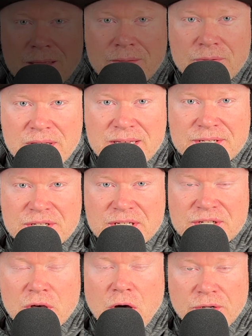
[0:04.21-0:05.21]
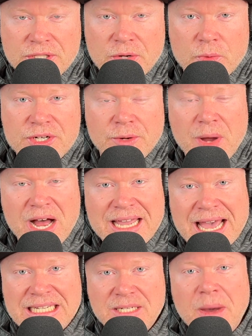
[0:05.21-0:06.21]
This is the HaltingWinter
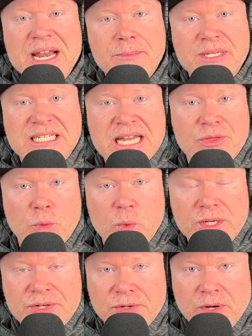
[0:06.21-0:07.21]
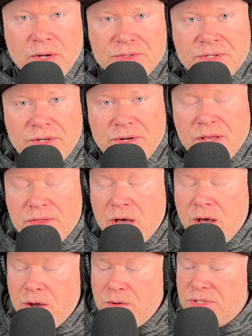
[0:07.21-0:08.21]
podcast. My name is Seth Winterhalter, the
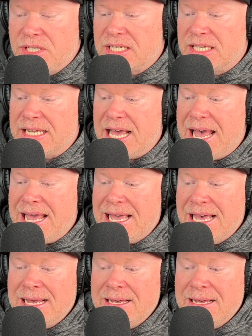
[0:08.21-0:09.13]
host today.